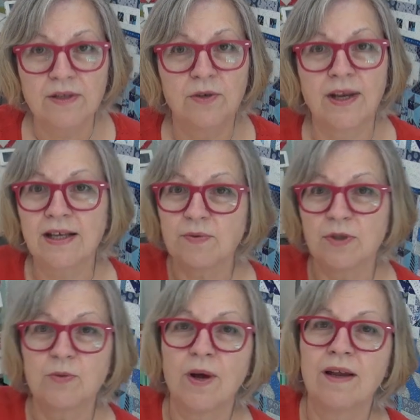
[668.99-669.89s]
So, guess
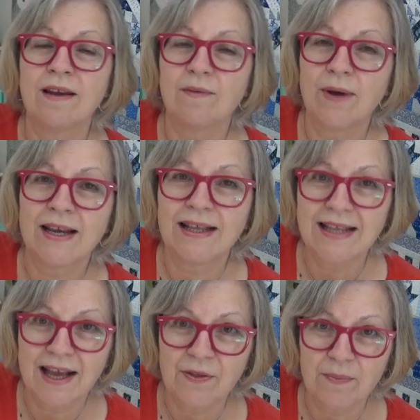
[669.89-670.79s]
which one went in
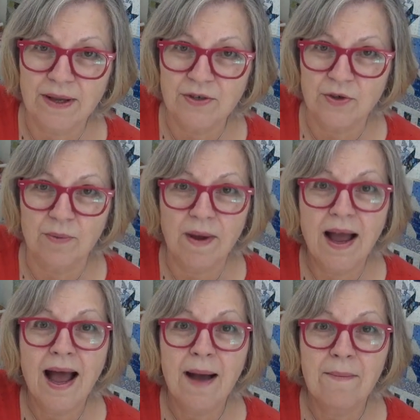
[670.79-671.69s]
the other bedroom?
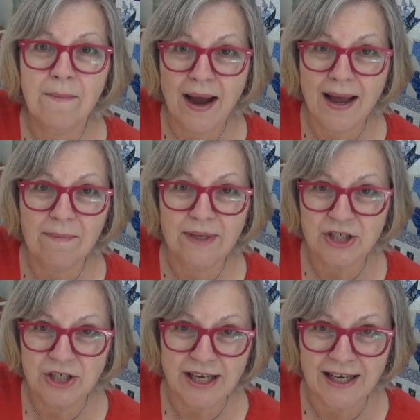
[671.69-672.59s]
My
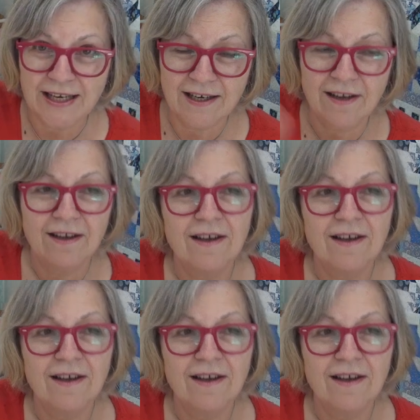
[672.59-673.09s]
machine.